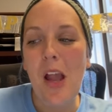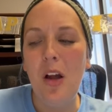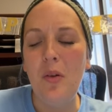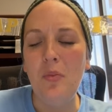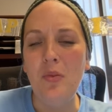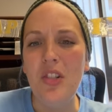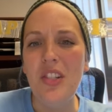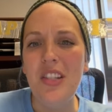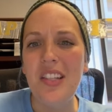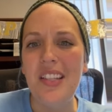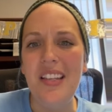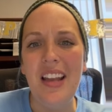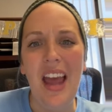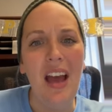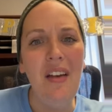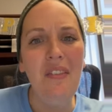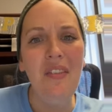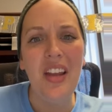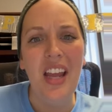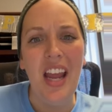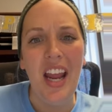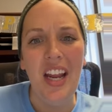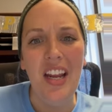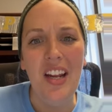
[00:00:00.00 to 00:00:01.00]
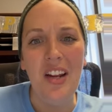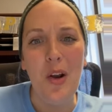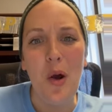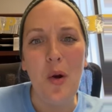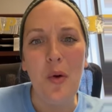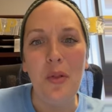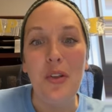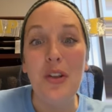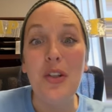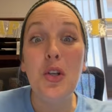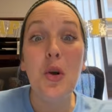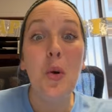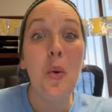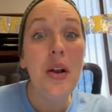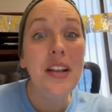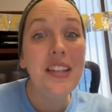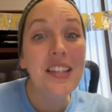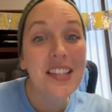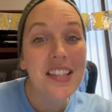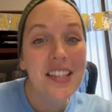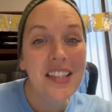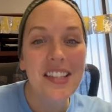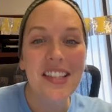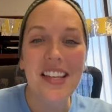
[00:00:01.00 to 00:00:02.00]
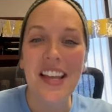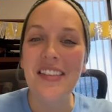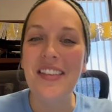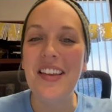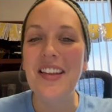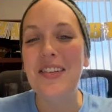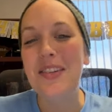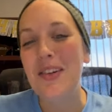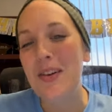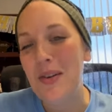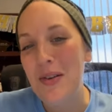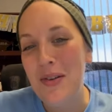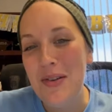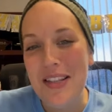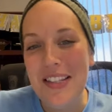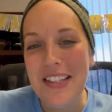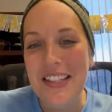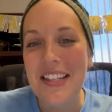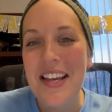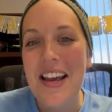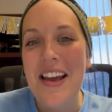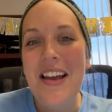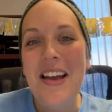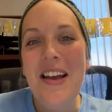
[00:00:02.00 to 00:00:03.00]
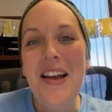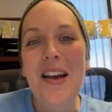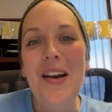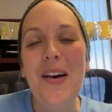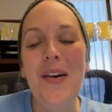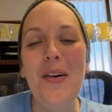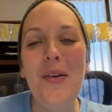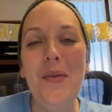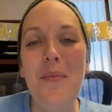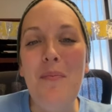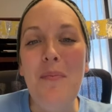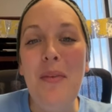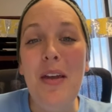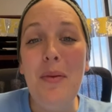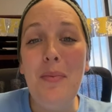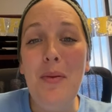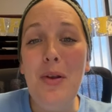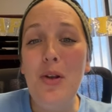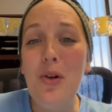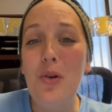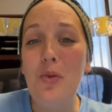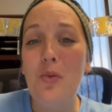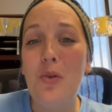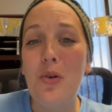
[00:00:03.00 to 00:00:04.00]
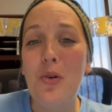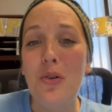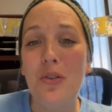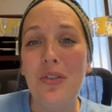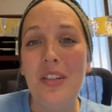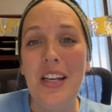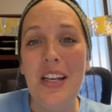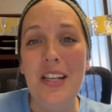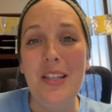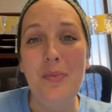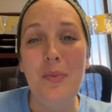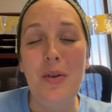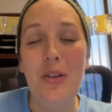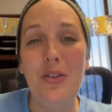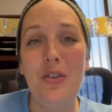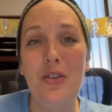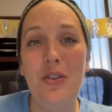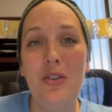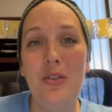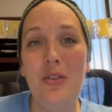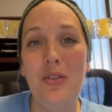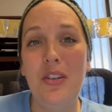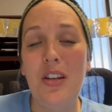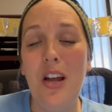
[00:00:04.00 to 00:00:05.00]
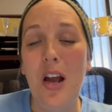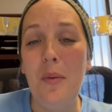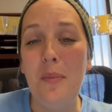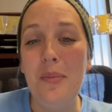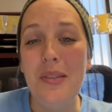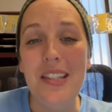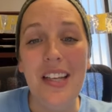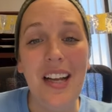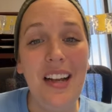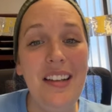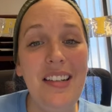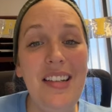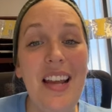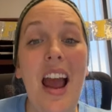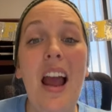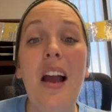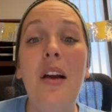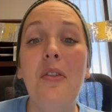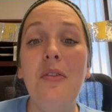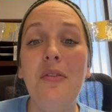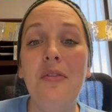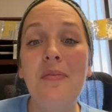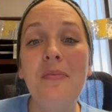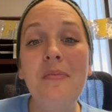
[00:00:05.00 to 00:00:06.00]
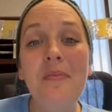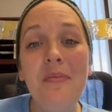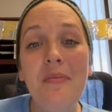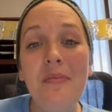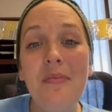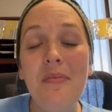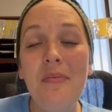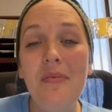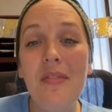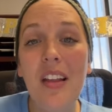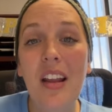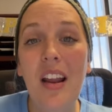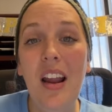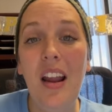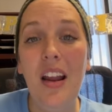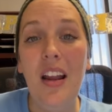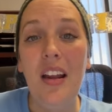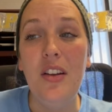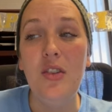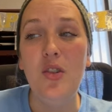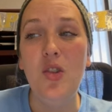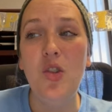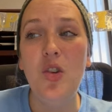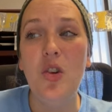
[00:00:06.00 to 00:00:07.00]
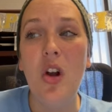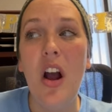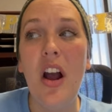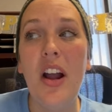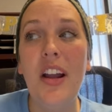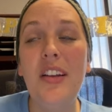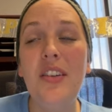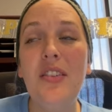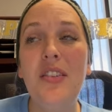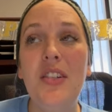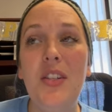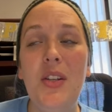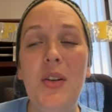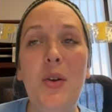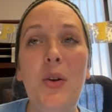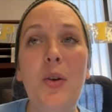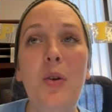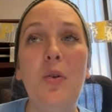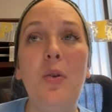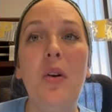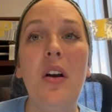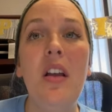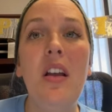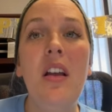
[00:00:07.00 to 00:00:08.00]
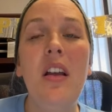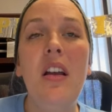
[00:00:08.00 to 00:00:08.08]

just navigating all the twists and the turns? Maybe your world has been turned upside down, and trying to